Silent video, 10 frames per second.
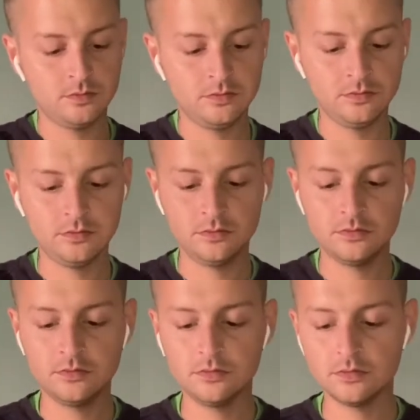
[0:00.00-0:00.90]

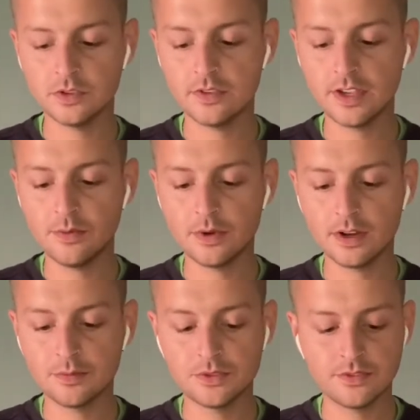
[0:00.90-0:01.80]
All right, we're
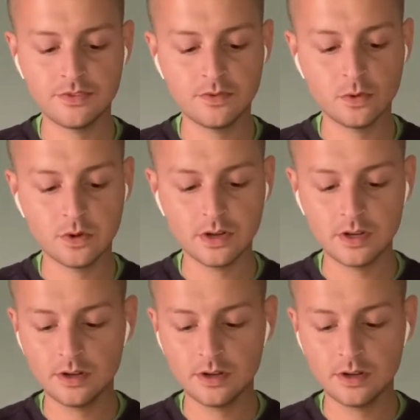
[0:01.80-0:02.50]
up to four.